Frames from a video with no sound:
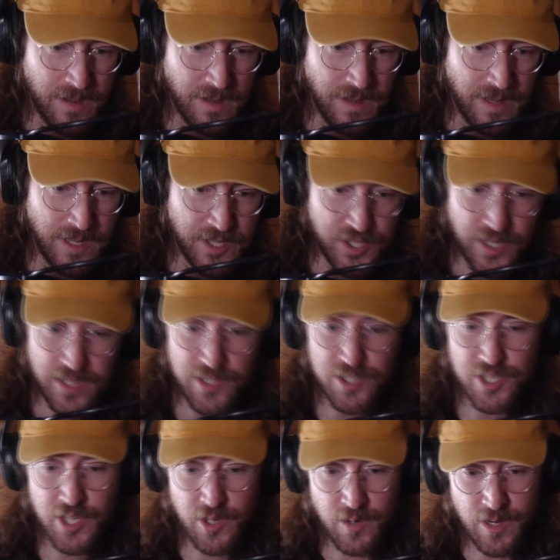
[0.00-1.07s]
It's at
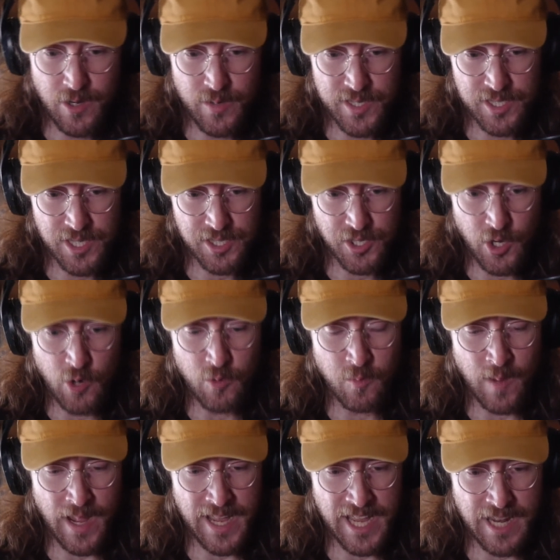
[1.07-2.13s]
0. It says
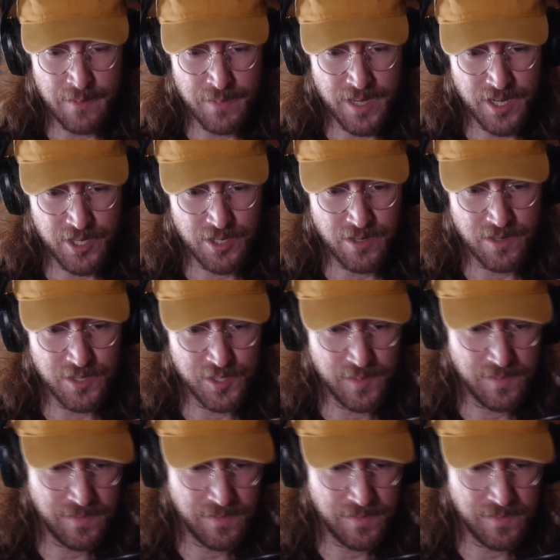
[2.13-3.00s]
Orion Pictures.